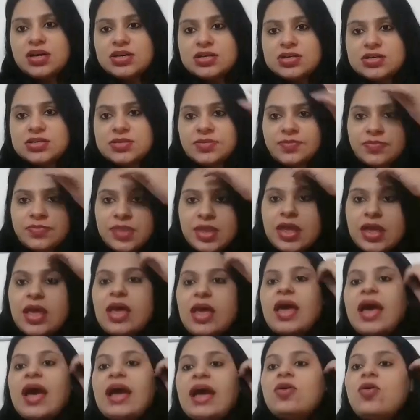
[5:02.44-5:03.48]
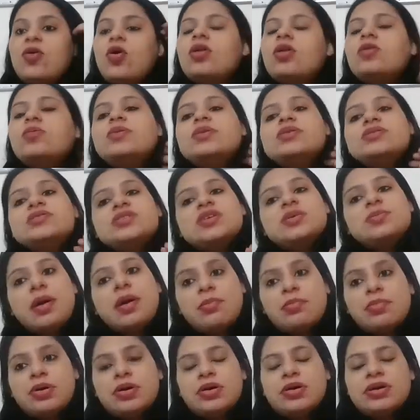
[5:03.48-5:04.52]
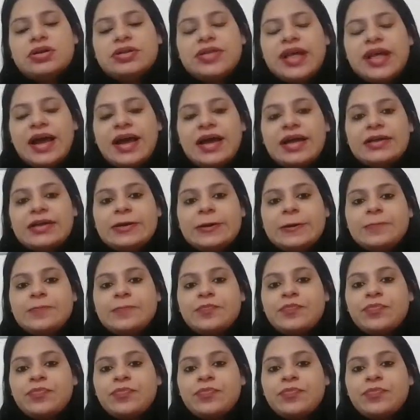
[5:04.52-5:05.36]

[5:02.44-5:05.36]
marks. And always remember that